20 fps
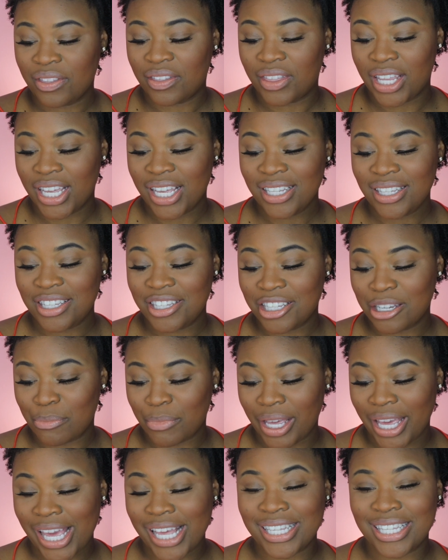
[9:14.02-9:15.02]
this to
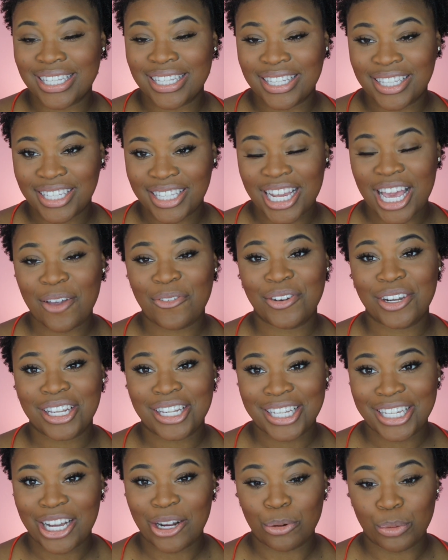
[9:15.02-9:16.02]
me is
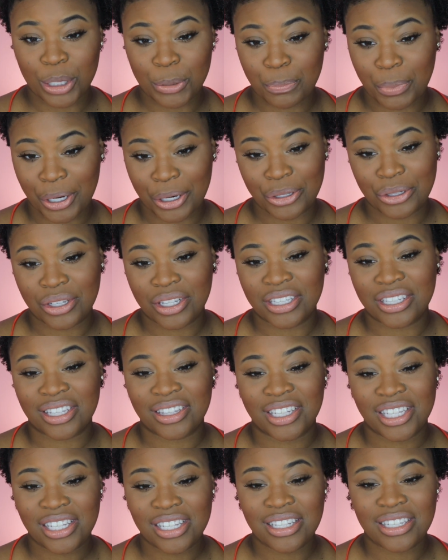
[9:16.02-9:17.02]
definitely a repurchase.
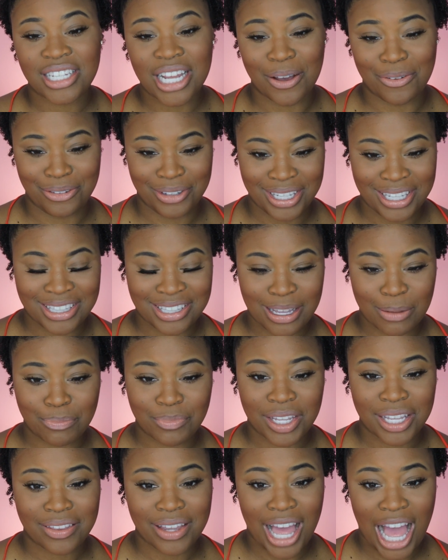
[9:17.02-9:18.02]
This is definitely
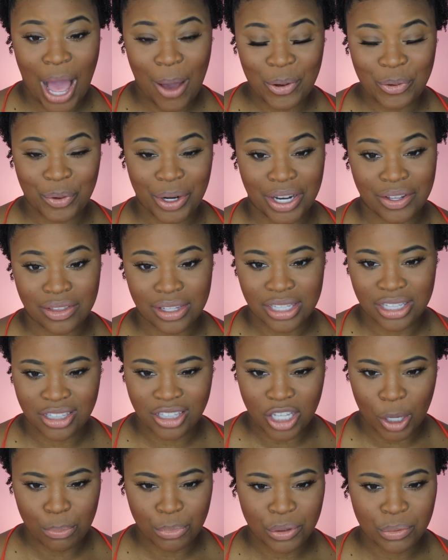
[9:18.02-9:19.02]
something that I would wear in the
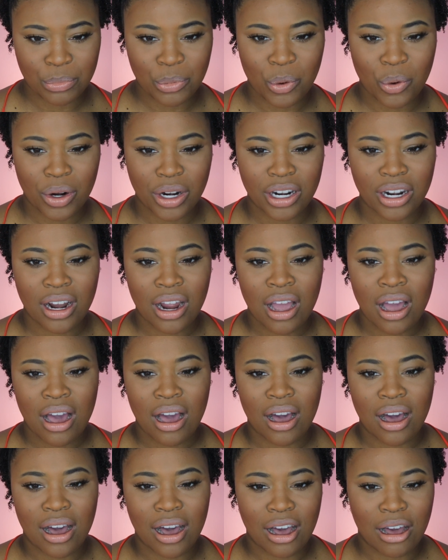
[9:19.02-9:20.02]
summer more,
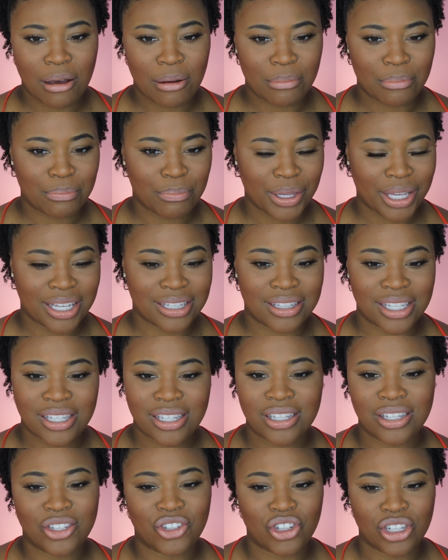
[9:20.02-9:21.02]
because
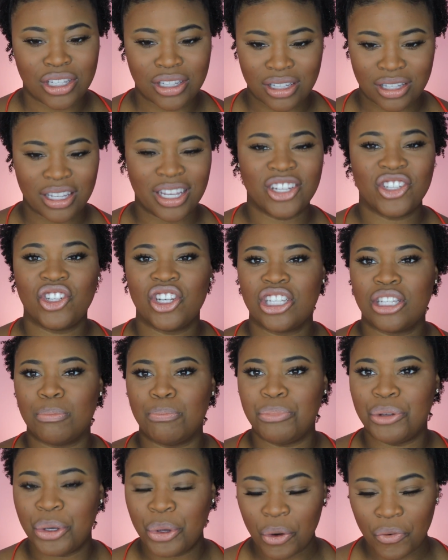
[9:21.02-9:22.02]
this is
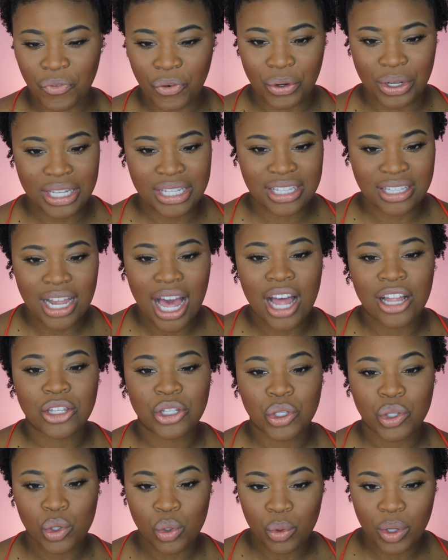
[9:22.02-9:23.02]
just beautiful. It's not
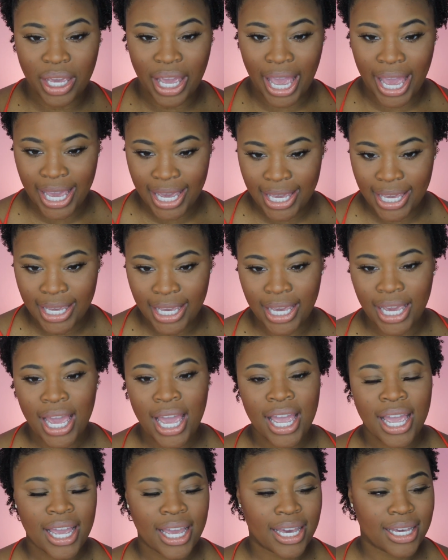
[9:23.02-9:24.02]
too cakey.
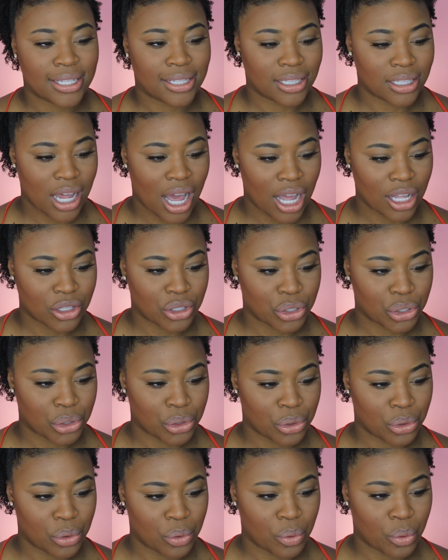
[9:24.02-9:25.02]
It's not
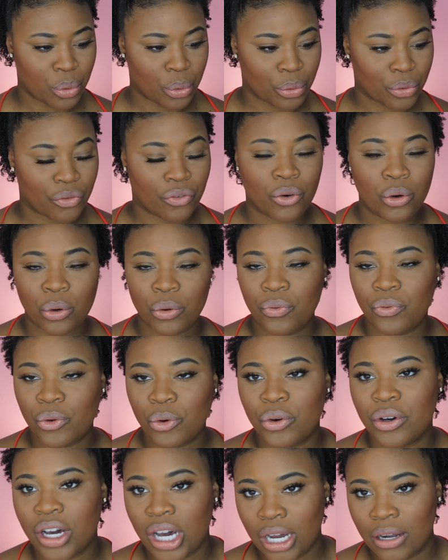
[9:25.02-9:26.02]
too
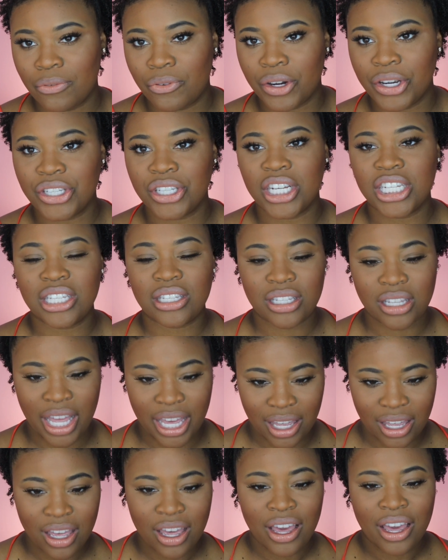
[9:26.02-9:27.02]
full coverage. It's
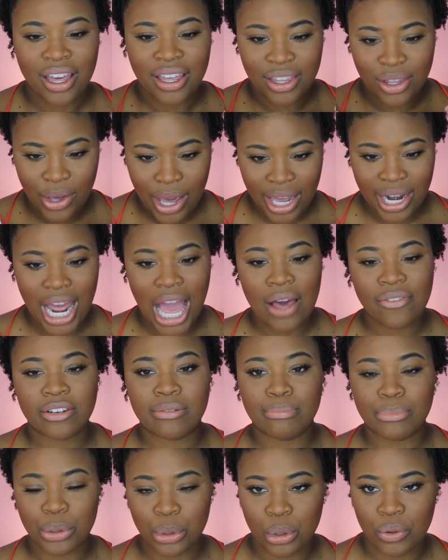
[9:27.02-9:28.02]
like, you gotta have
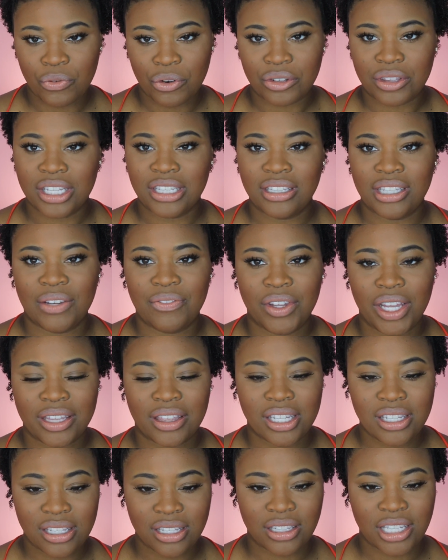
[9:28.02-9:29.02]
a mood for this. I feel like
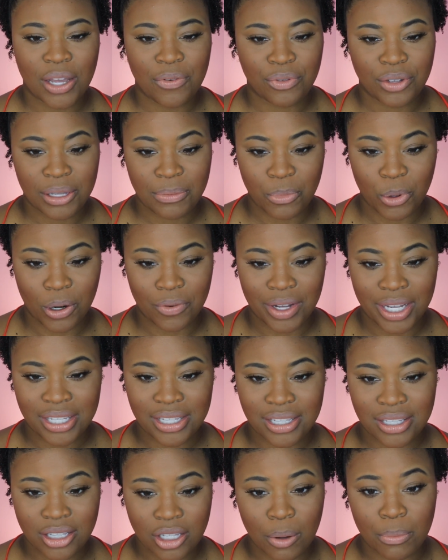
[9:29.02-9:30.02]
this is definitely more of a
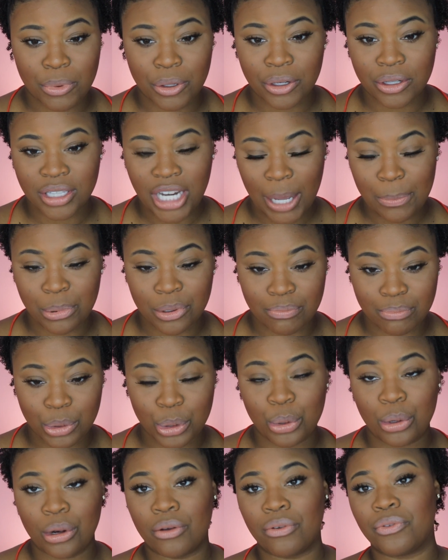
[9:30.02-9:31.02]
summer type of
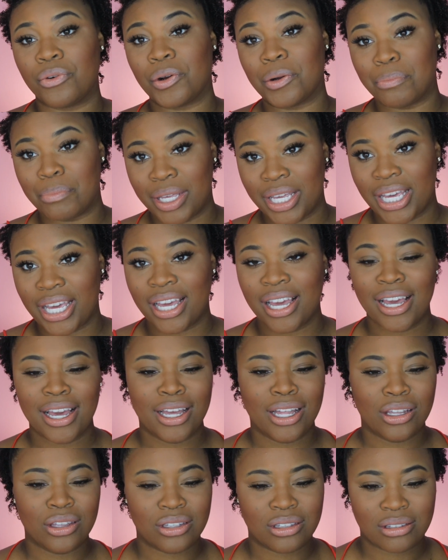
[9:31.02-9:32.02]
mood for me.
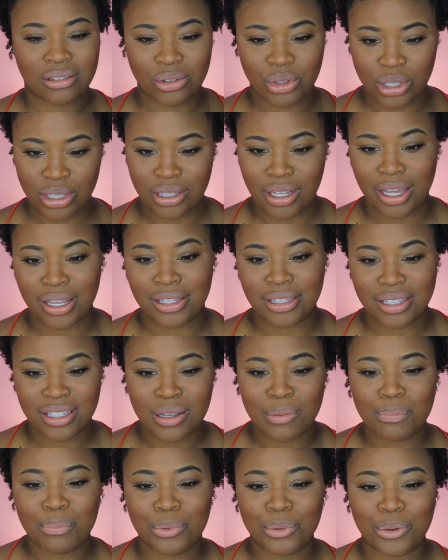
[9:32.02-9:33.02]
Just a
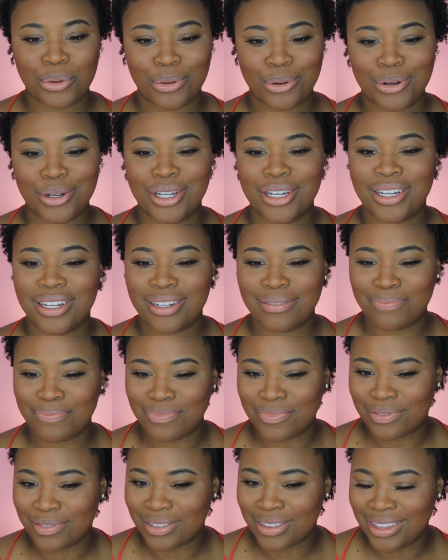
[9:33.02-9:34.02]
simple,
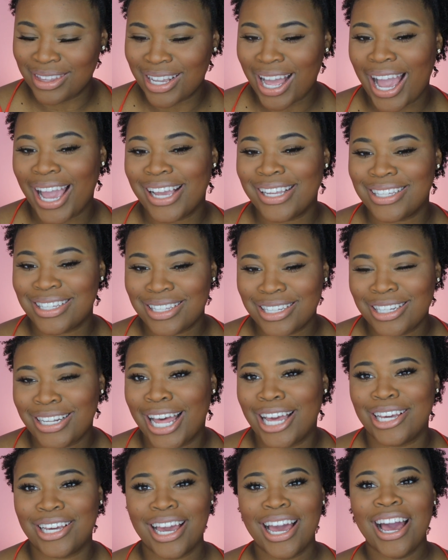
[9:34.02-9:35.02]
nice look.
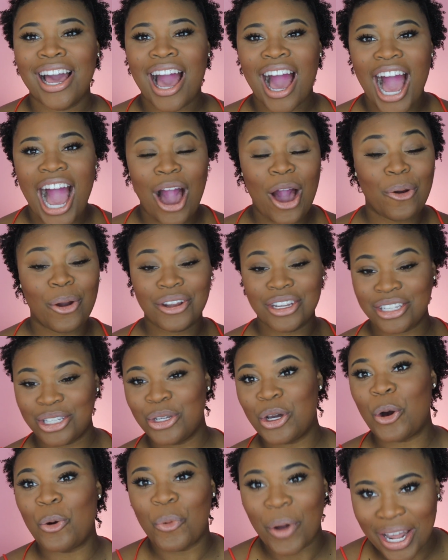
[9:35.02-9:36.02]
Like, I would wear this
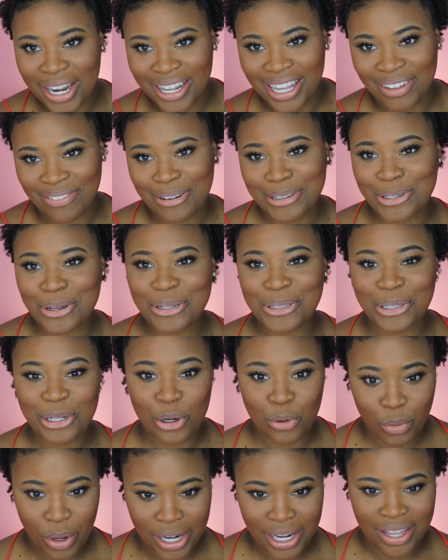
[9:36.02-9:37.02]
to a wedding. If I was going to
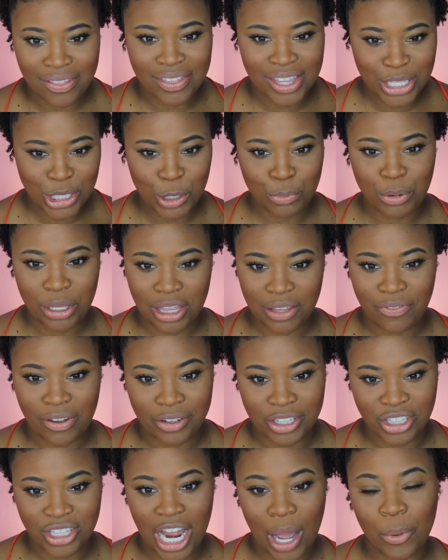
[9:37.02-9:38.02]
a wedding, this would be the
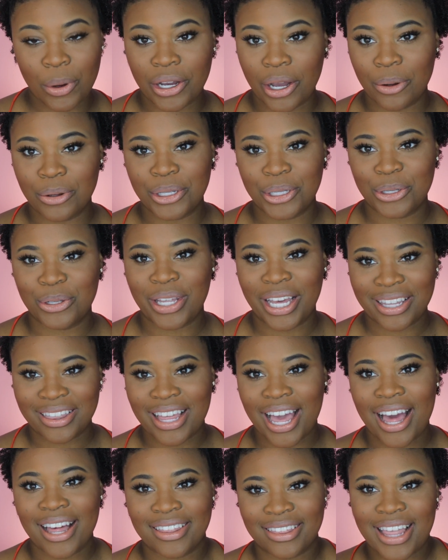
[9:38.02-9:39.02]
foundation I would go to. Like,
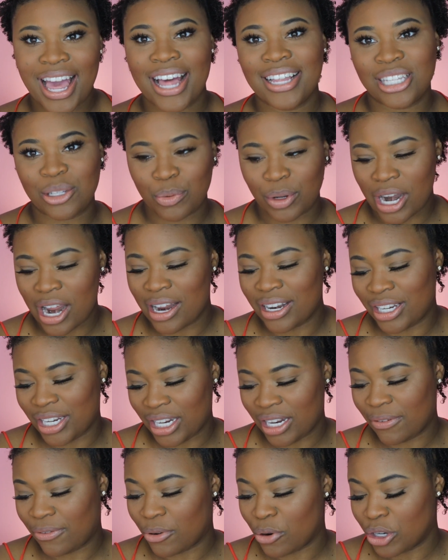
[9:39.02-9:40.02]
that's what I
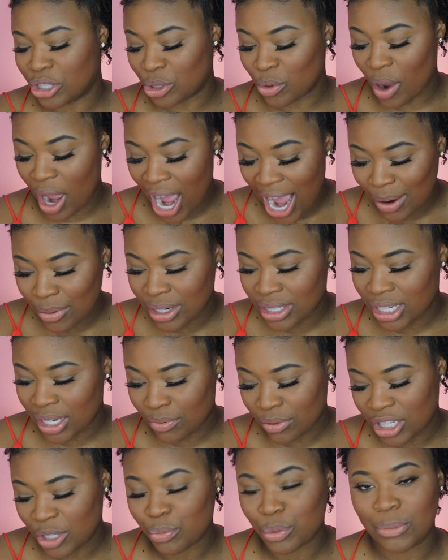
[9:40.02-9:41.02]
need it for. So I would
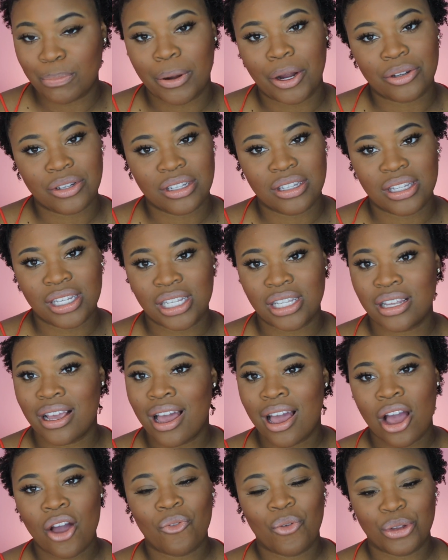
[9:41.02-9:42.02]
definitely repurchase this
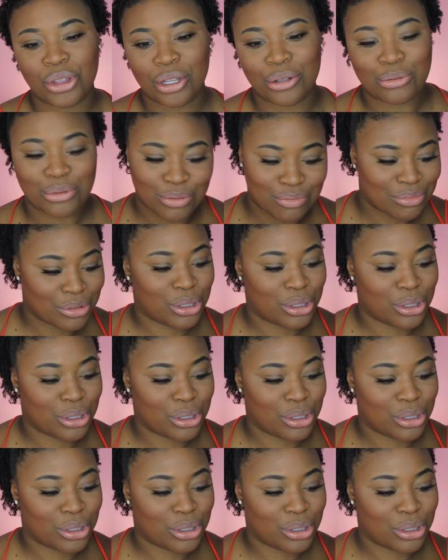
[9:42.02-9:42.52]
for the